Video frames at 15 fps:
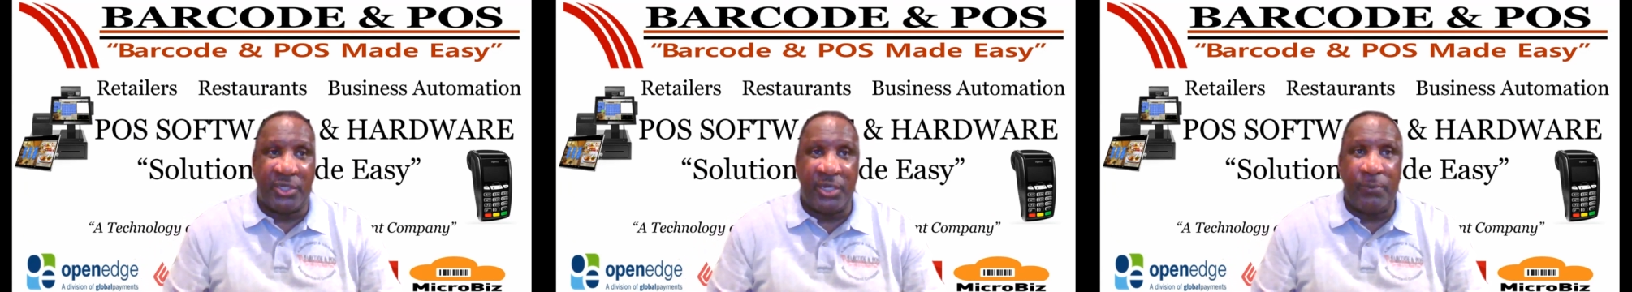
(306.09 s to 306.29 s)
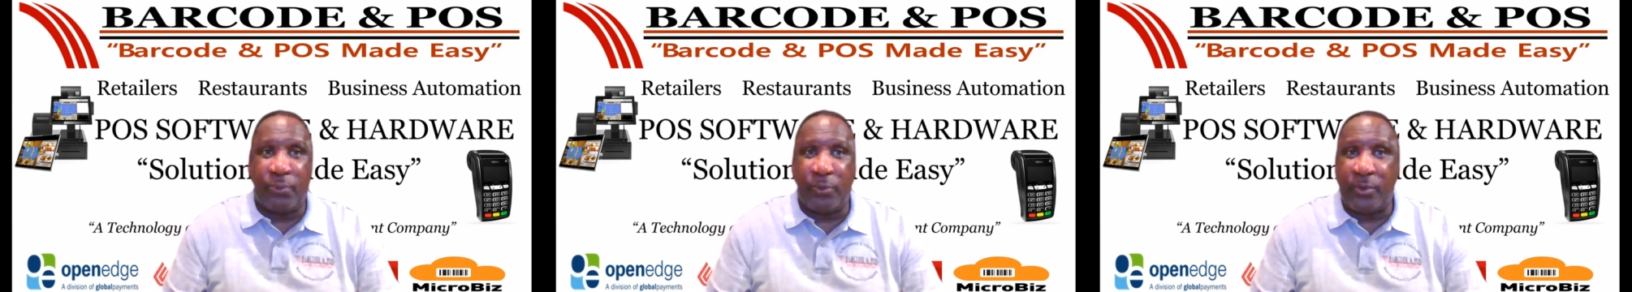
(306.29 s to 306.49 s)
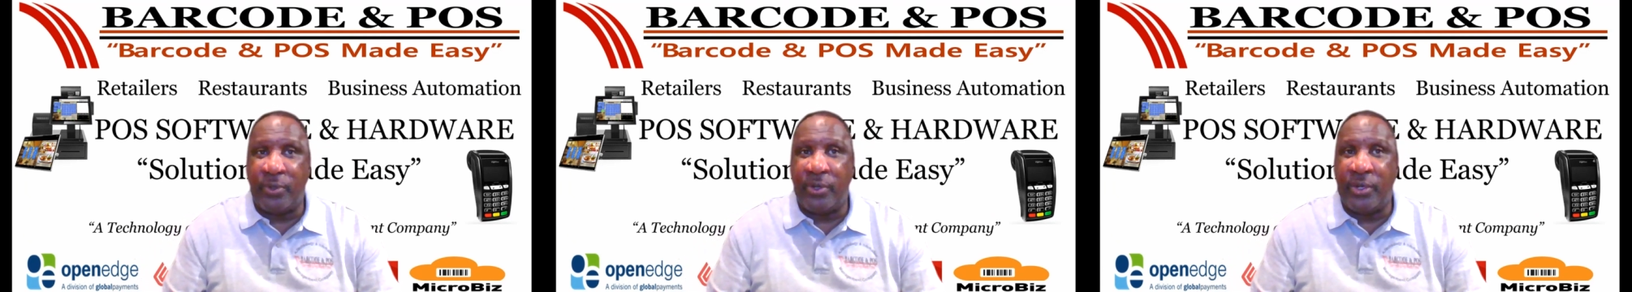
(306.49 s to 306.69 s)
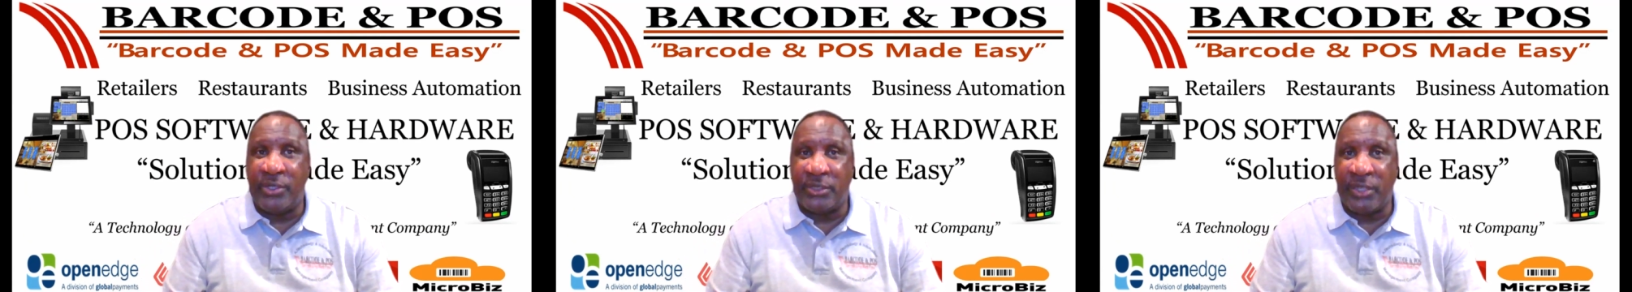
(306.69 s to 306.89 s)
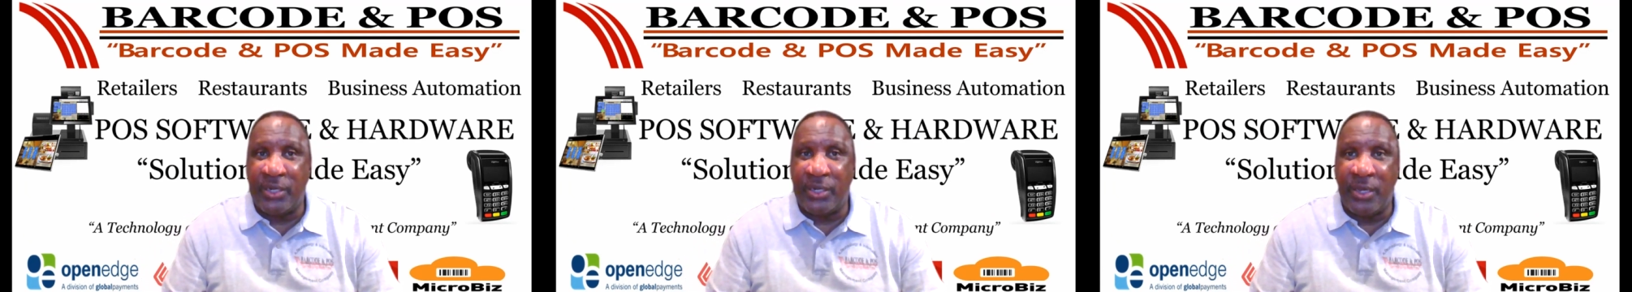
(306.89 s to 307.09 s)
The receipt
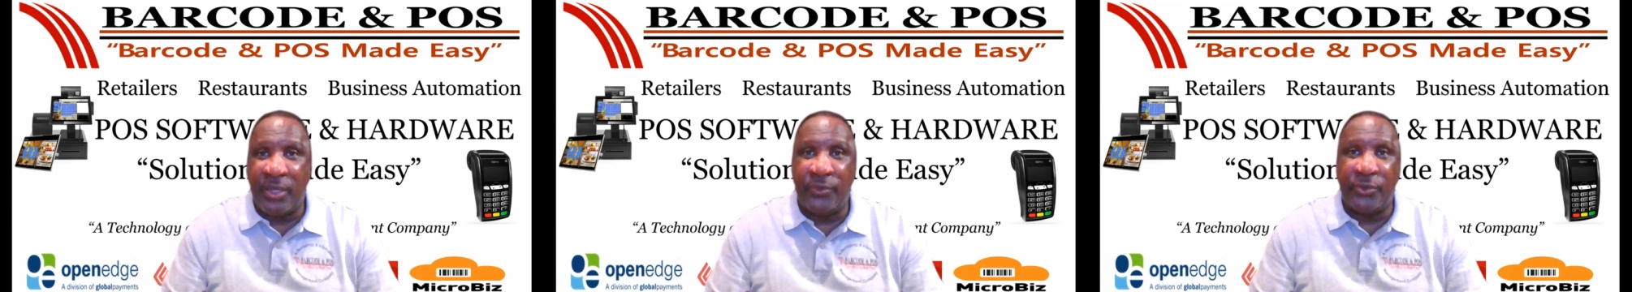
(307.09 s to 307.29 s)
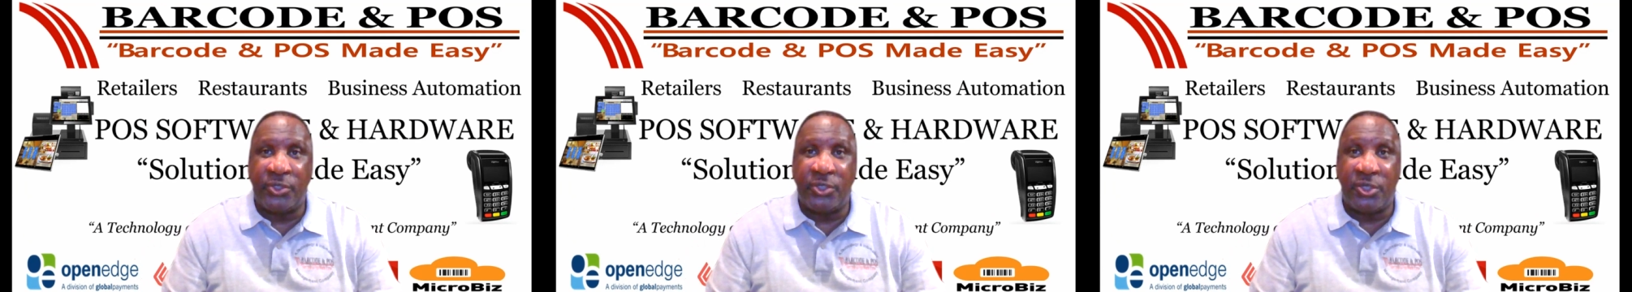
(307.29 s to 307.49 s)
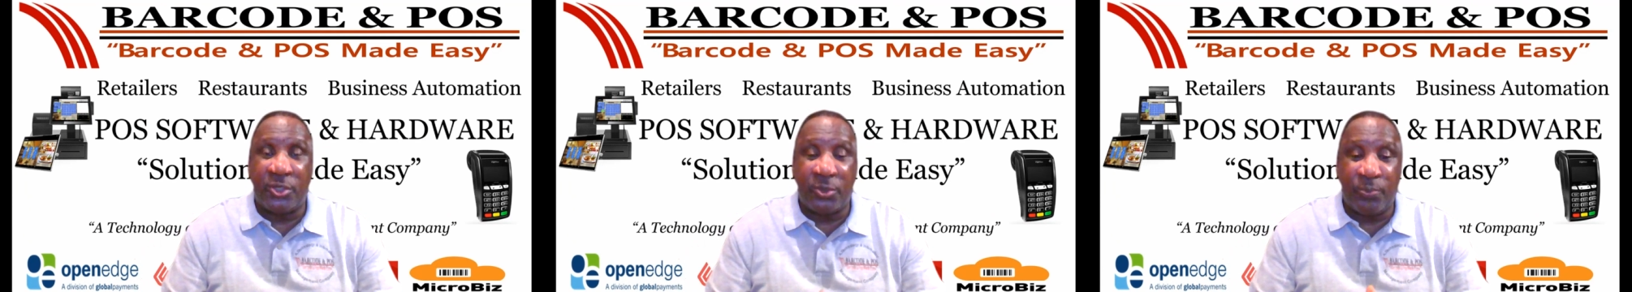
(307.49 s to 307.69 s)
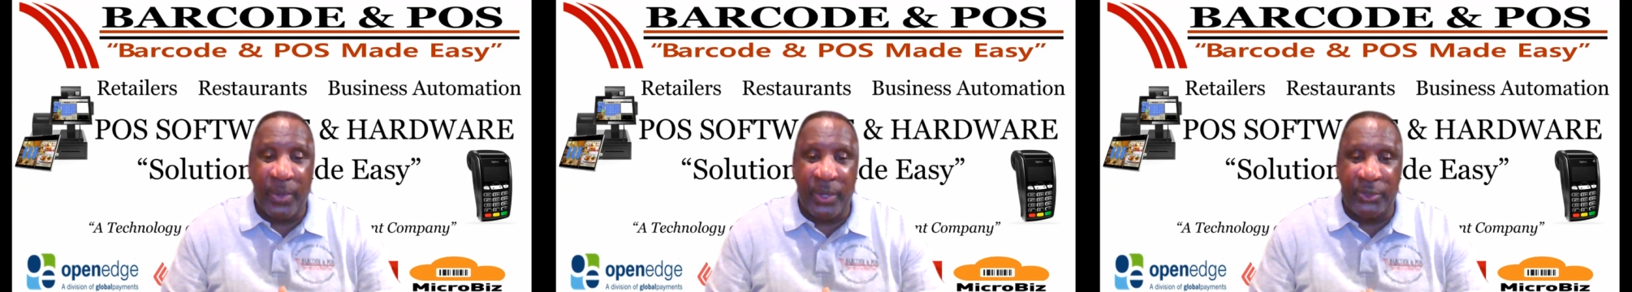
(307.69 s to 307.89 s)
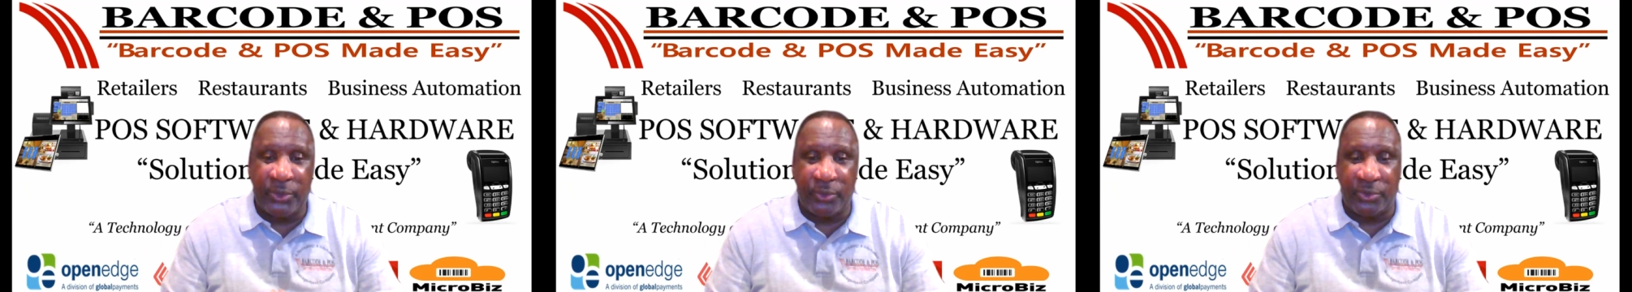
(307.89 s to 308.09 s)
printer is another
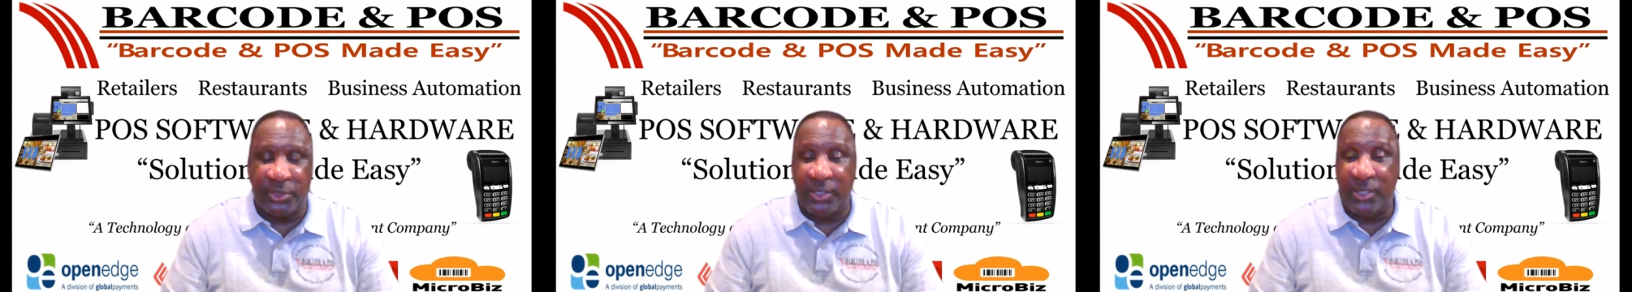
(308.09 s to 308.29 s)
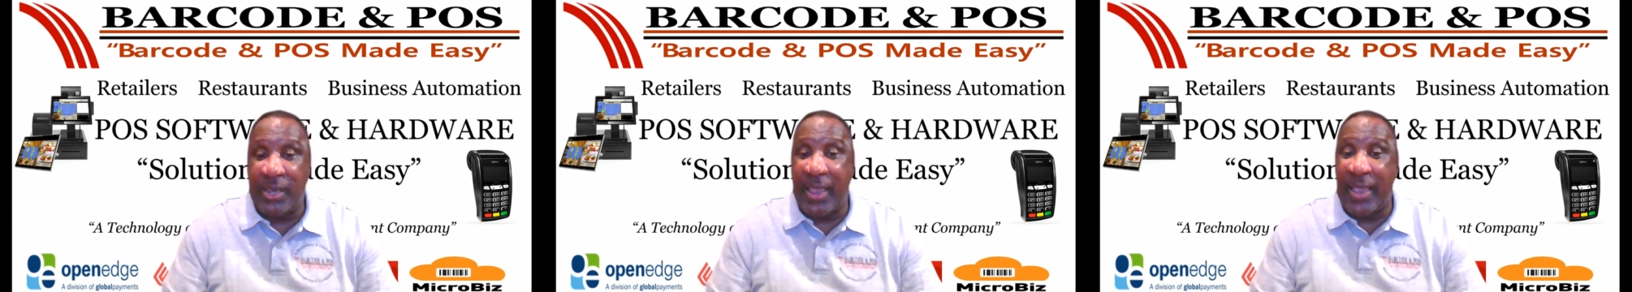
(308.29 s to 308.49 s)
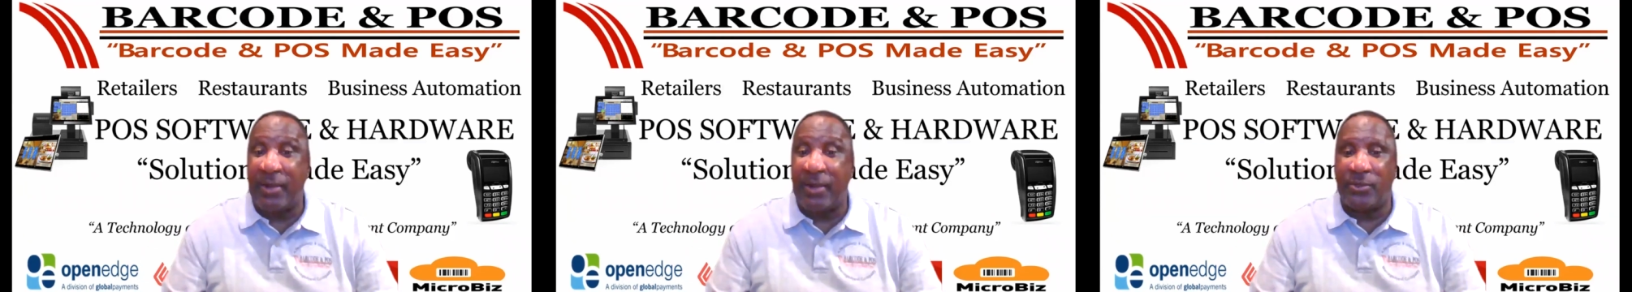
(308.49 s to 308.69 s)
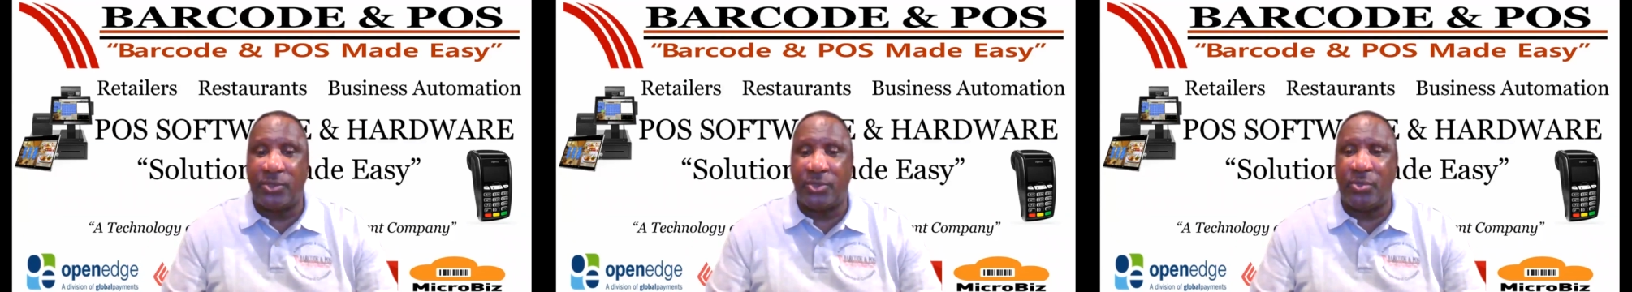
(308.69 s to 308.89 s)
specialty,